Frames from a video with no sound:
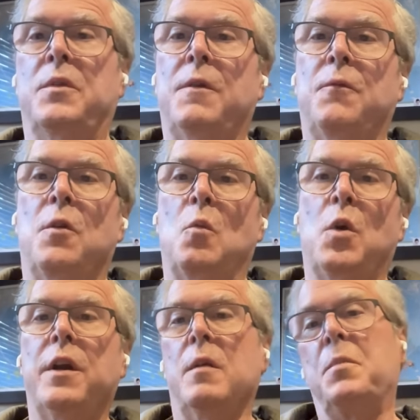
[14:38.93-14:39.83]
therefore
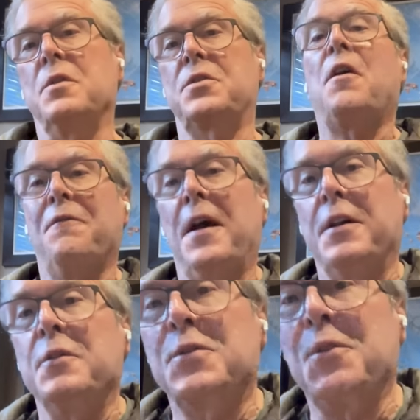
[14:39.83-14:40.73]
we're going to impose our
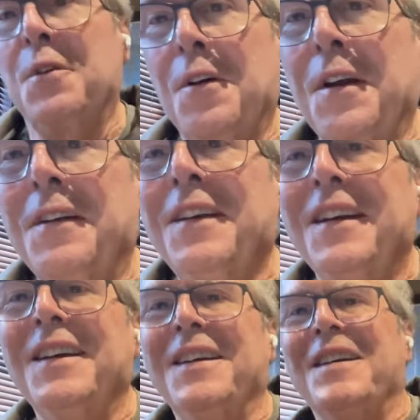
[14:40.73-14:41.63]
values on
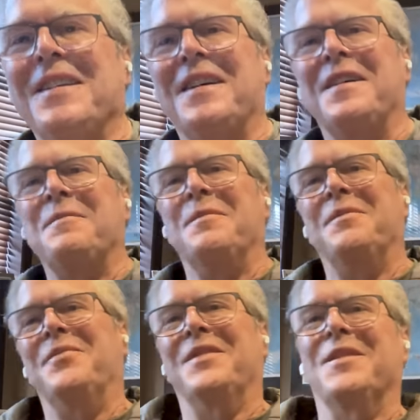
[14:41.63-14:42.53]
mm-hmm. um,
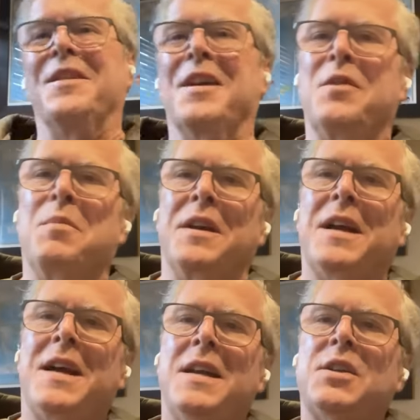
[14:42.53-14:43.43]
on
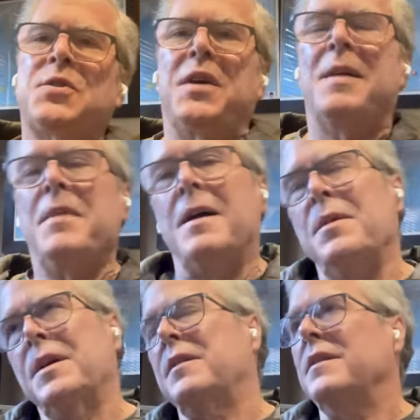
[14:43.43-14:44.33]
everybody. I, I just I'm,
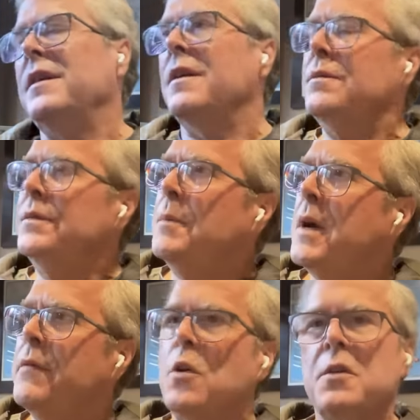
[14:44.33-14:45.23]
I'm a you know
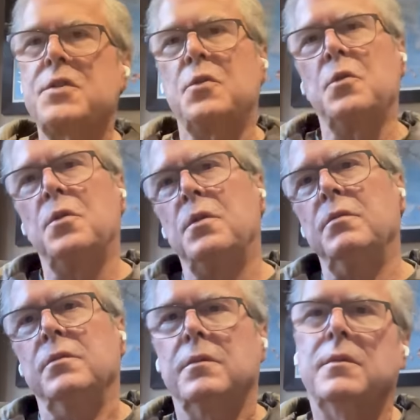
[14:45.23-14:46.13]
I'm kind of an old
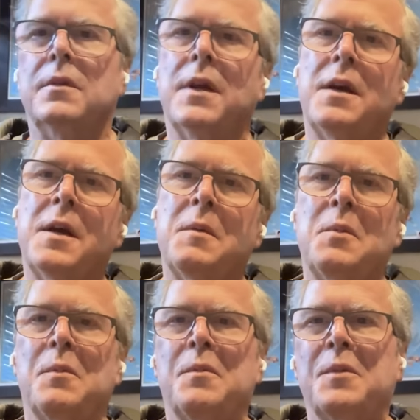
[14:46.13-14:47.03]
school uh,
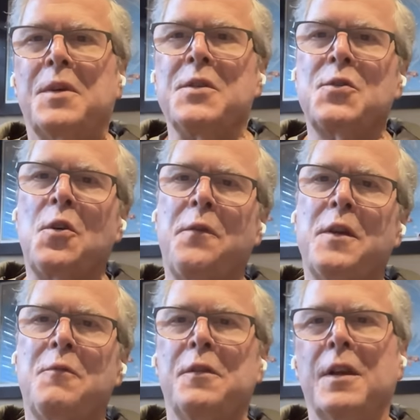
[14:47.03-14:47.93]

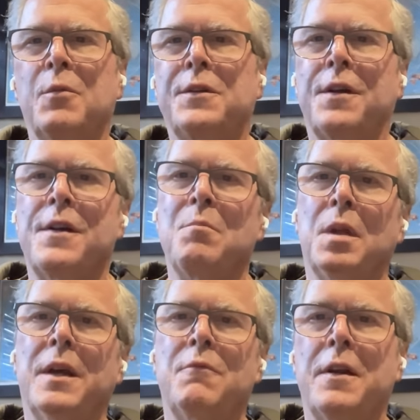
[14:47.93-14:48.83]
conservative with
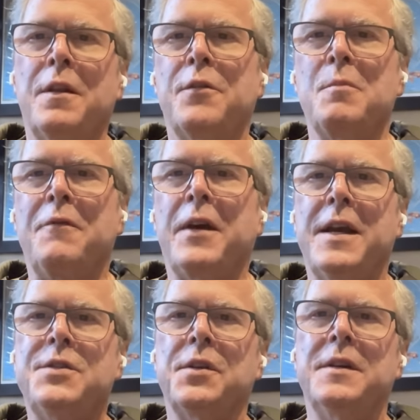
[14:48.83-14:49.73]
libertarian blood running through my
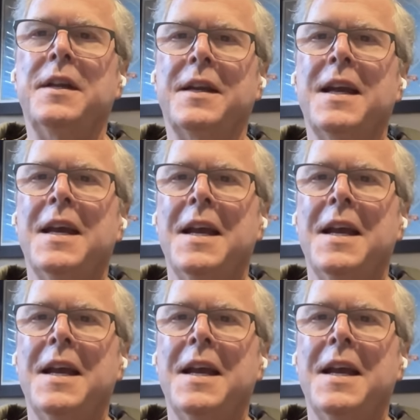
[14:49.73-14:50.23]
veins, mm-hmm. and